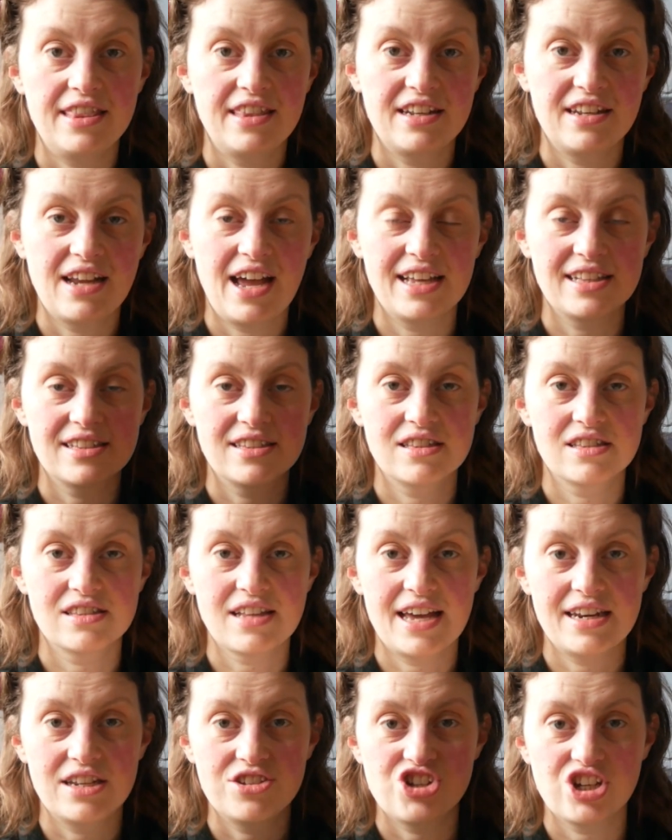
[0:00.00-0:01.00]
And then I
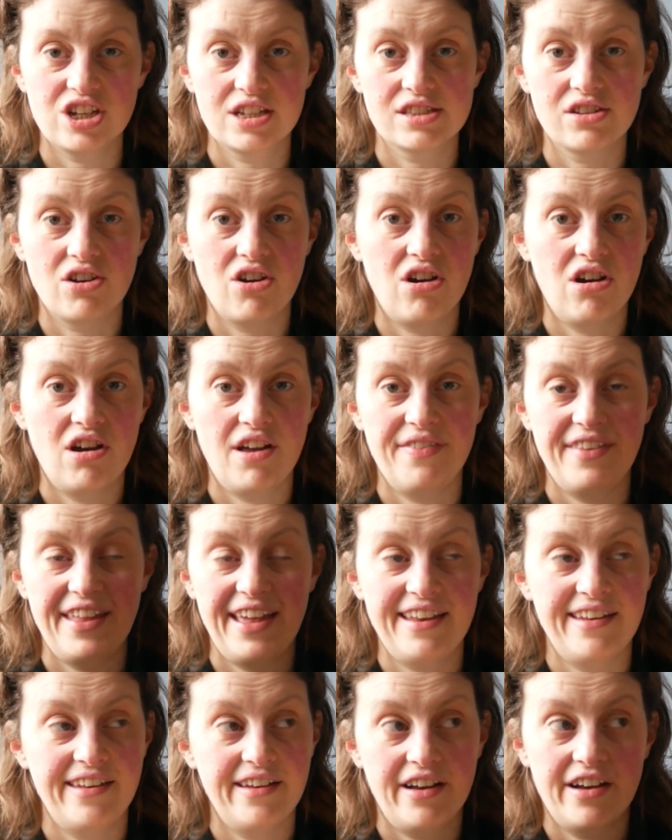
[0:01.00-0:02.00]
started a jigsaw, and
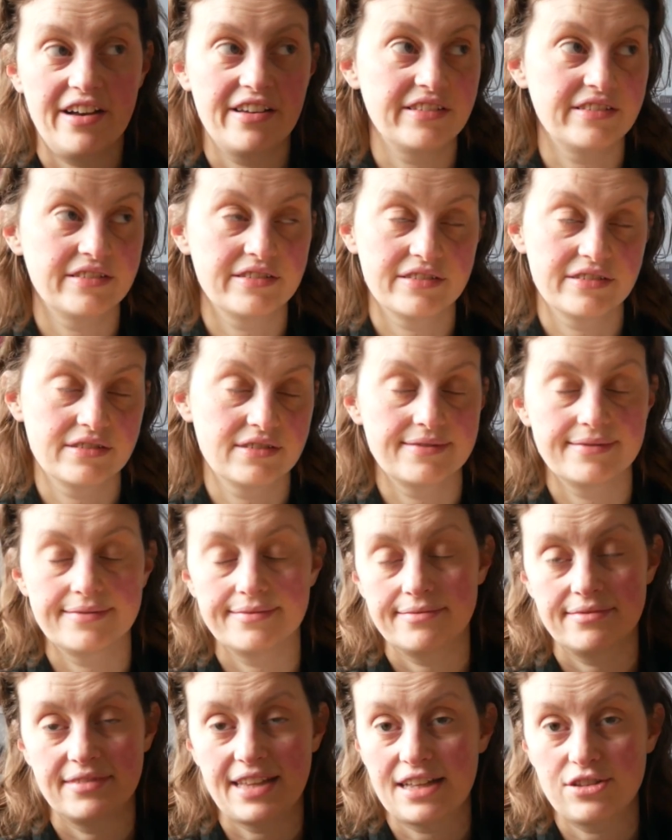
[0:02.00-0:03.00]
then
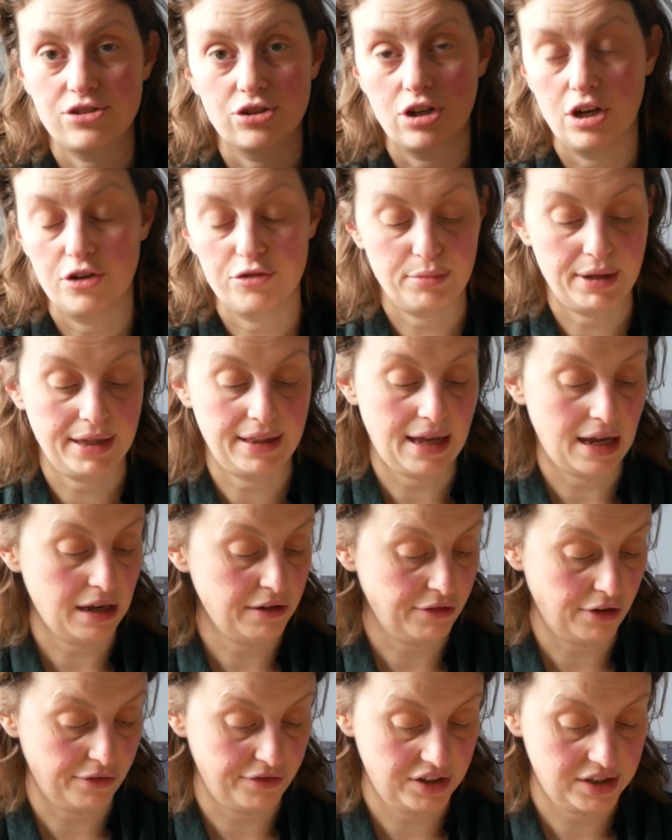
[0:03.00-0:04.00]
that took over my
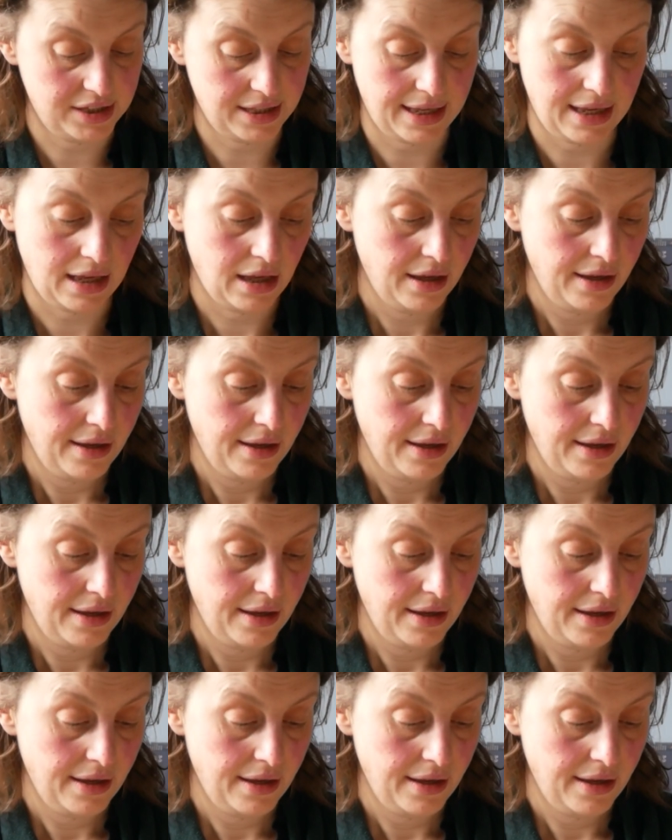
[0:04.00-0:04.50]
life, obviously.